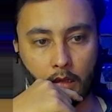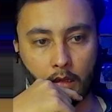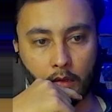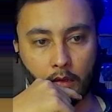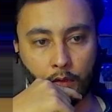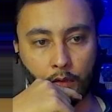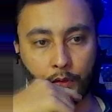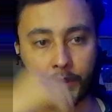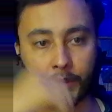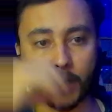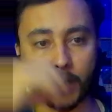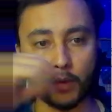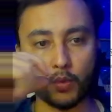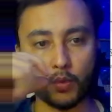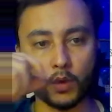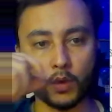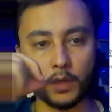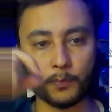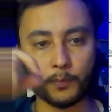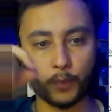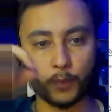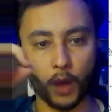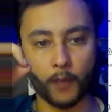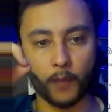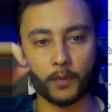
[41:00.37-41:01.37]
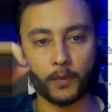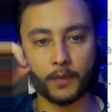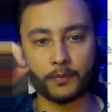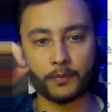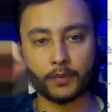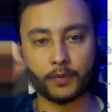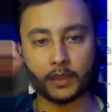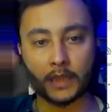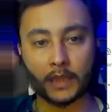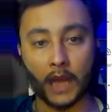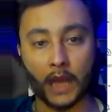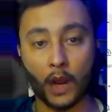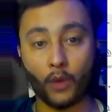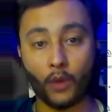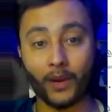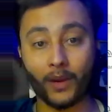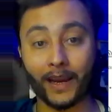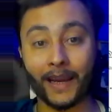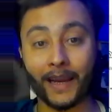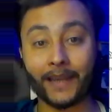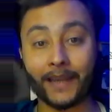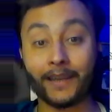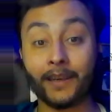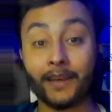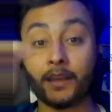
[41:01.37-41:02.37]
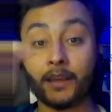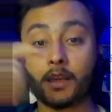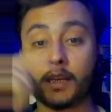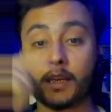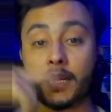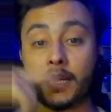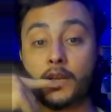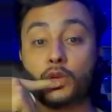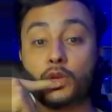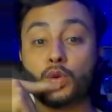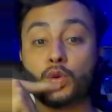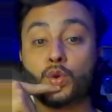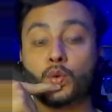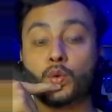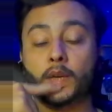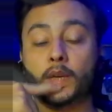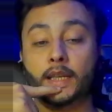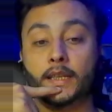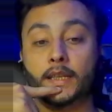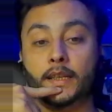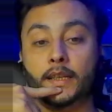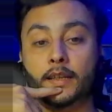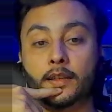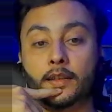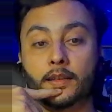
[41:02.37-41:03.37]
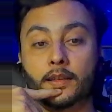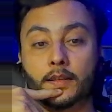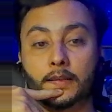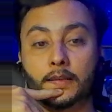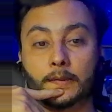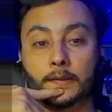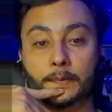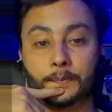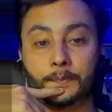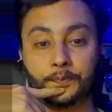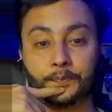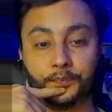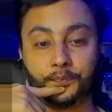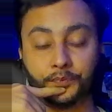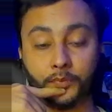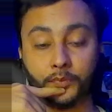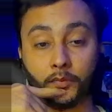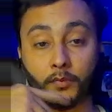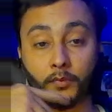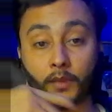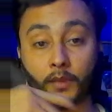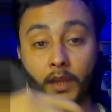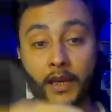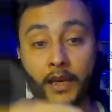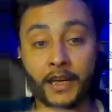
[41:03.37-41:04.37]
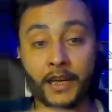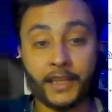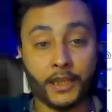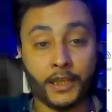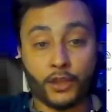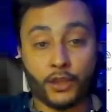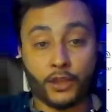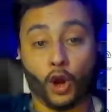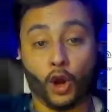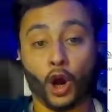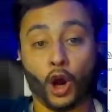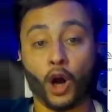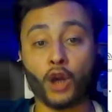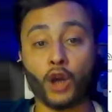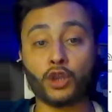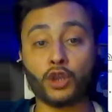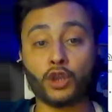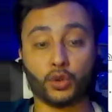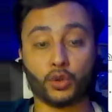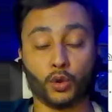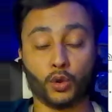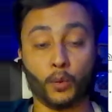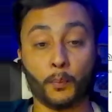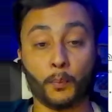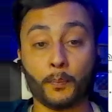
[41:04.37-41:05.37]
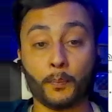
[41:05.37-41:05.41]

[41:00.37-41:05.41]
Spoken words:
Real world problems now and in 10 to 20 years. It is also